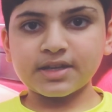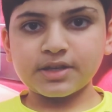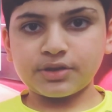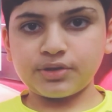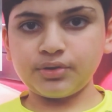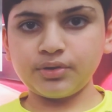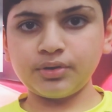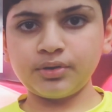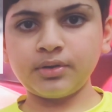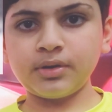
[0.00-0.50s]

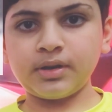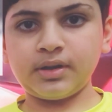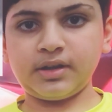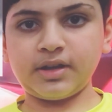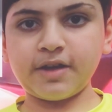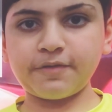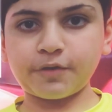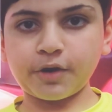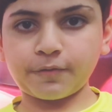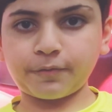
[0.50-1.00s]
you
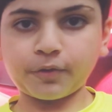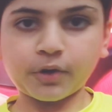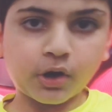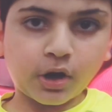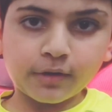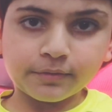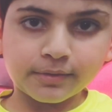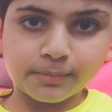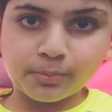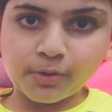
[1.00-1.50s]
lift your foot
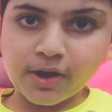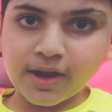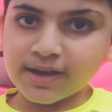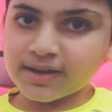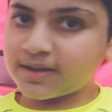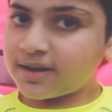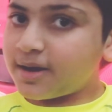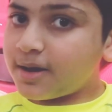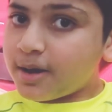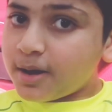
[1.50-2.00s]
off the
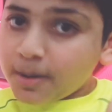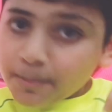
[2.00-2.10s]
brake.